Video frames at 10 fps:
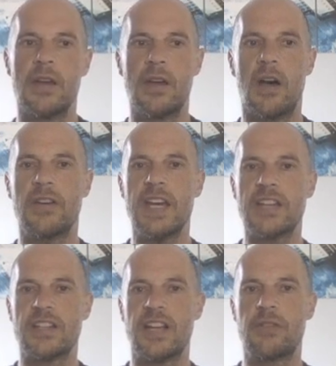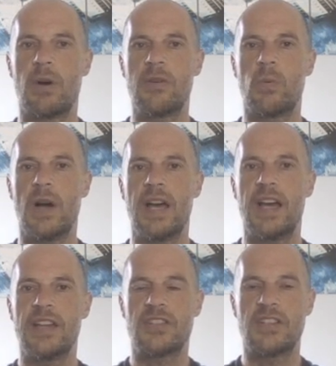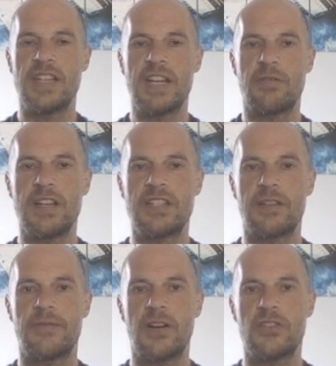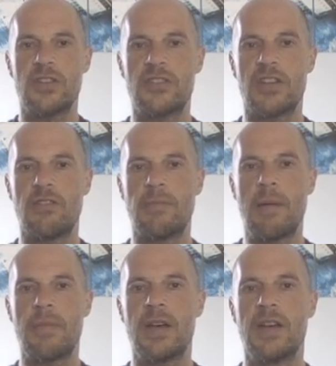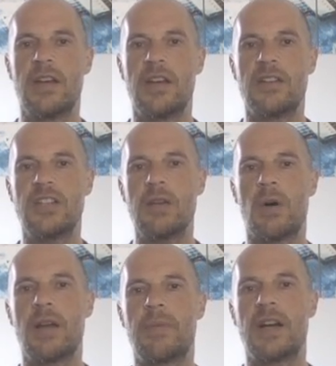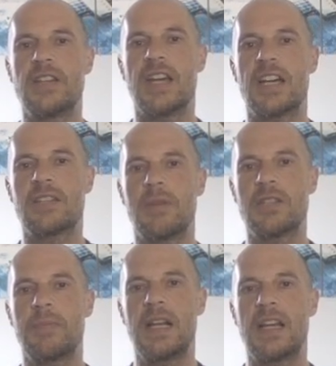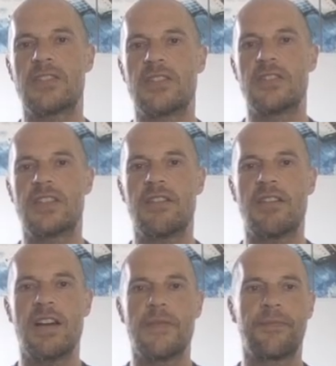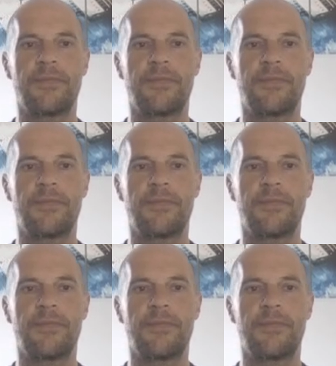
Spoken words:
Okay, here's another one where it's a decreasing function. So remember, dy by dx must be less than 0.